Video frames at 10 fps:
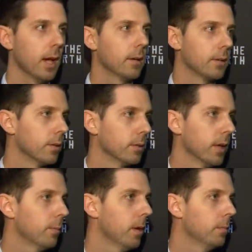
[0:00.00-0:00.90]
I don't know.
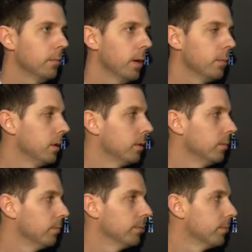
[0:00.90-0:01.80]
Yeah, maybe
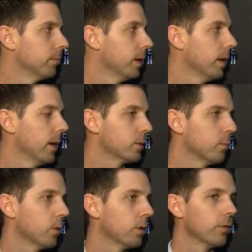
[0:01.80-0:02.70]
it's
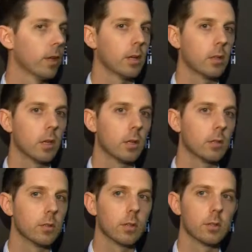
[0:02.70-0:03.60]
more of like
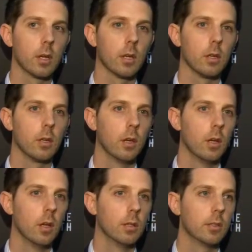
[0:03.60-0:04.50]
there's
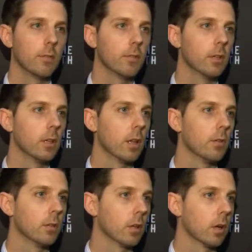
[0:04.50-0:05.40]
definitely a
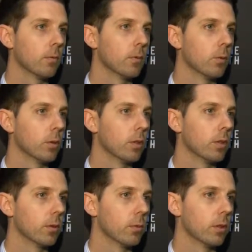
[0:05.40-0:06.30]
level of comfort
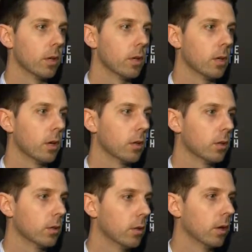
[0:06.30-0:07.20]
with a
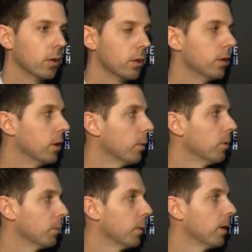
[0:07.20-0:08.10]
good
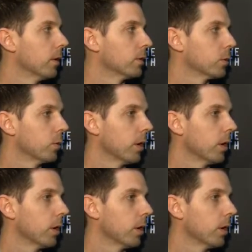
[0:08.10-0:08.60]
number of players to